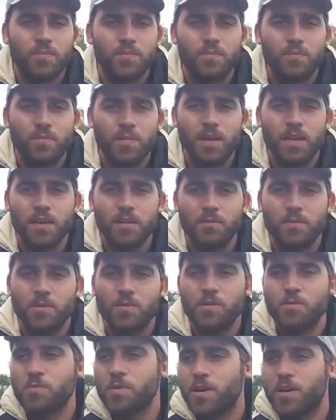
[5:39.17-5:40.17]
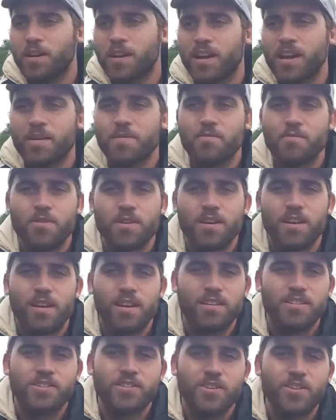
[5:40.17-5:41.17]
making me whip out a camera
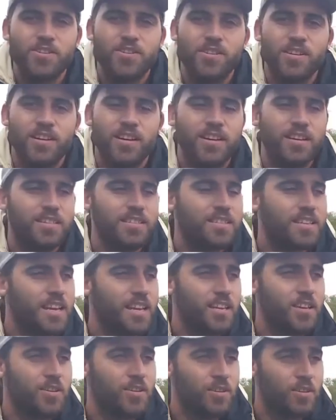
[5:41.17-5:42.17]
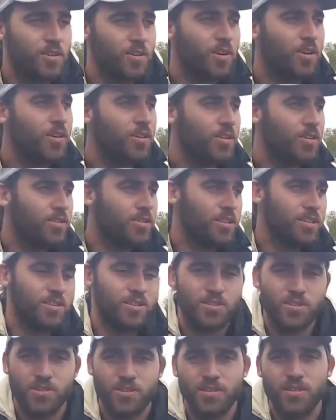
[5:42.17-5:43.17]
and show you guys, taking you along on these
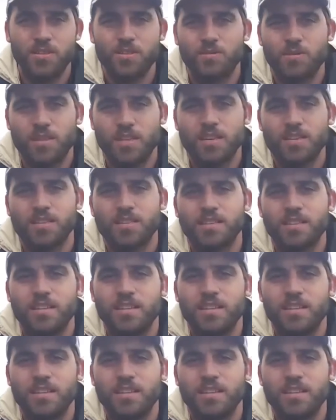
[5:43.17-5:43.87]
journeys with us.